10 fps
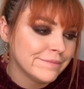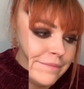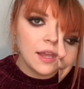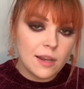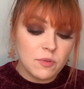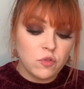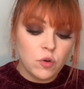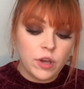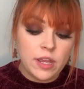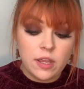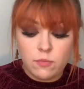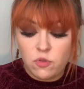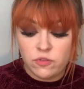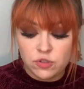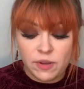Now before I move
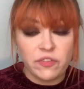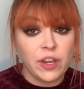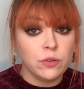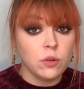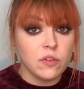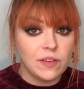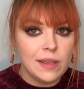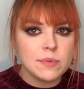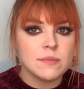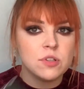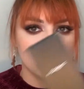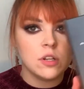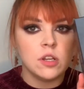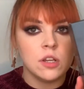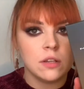on to my final of lips, I'm just
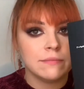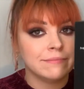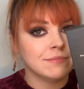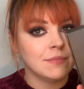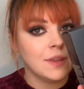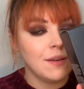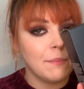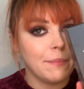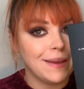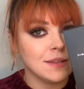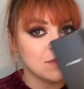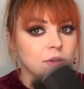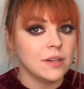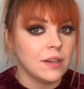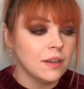gonna bang this one
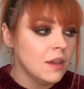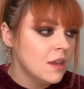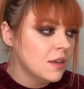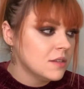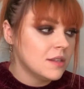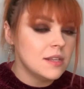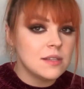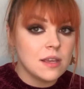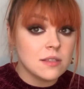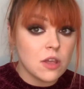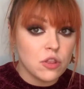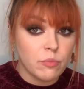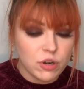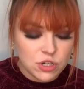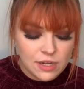in here. So this is the
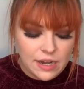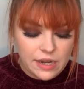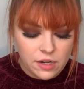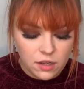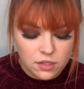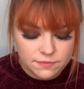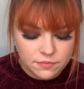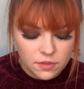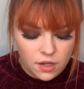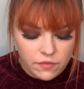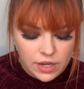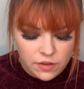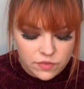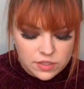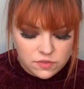brush cleaner. I really love
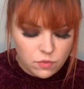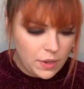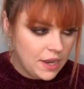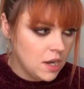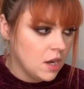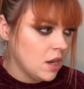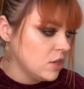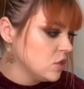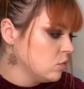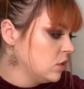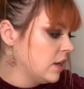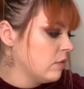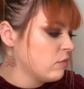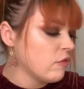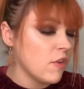this for when I just want to like
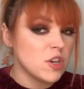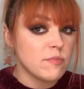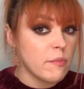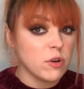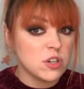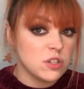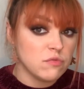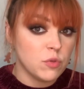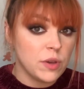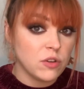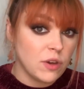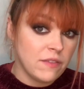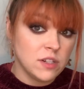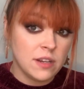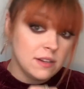refresh my brushes real quick and not have
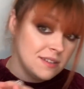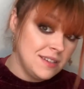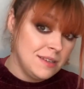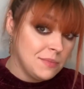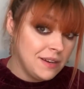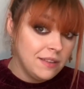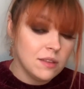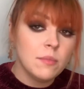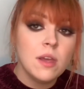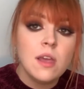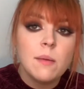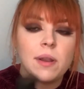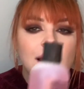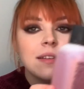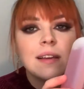to like deep clean them. But it
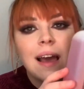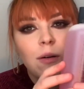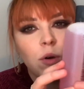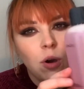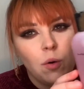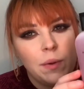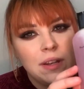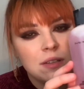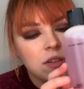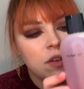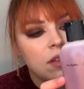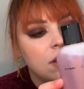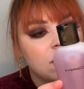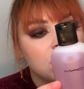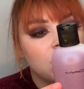has alcohol in, so it
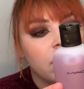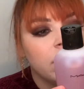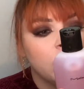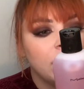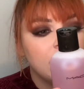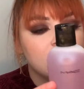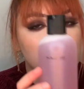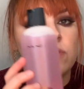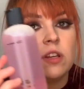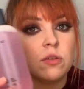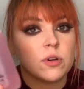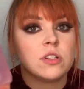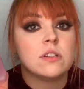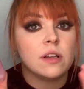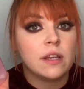does dry really quickly. So if you need your
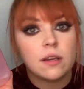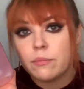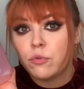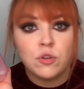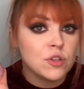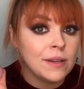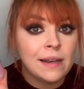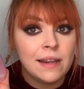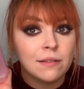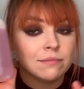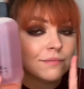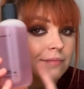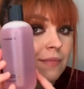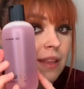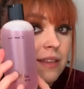brushes like pronto clean,
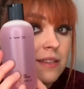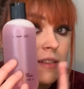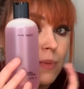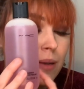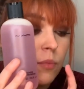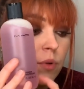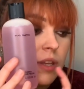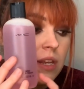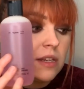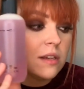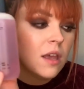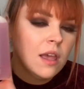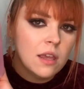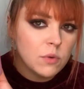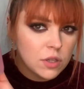this is the bad boy you need.
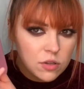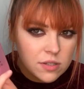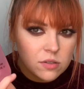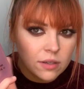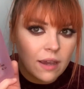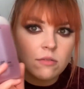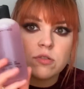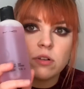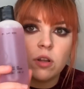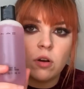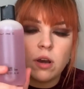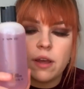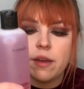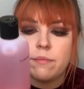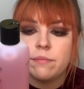We use this on counter a lot
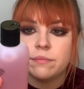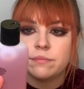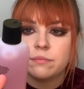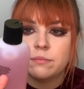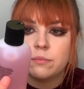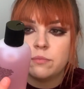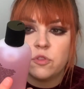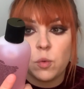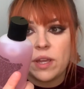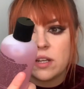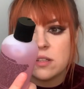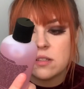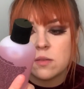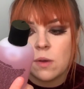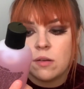for quickness
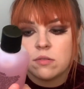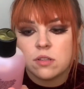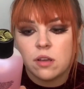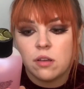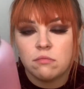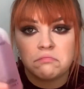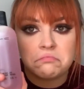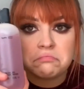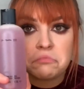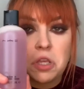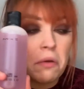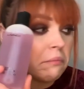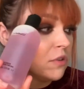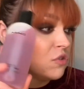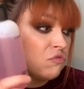as well. So yeah, I
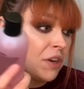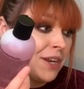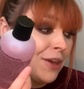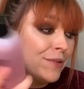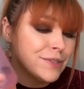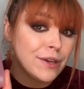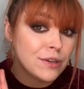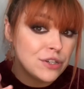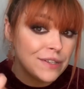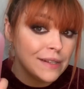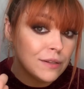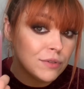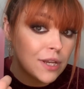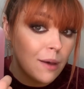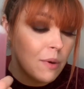was just running low, so she's a little
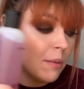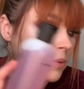top up.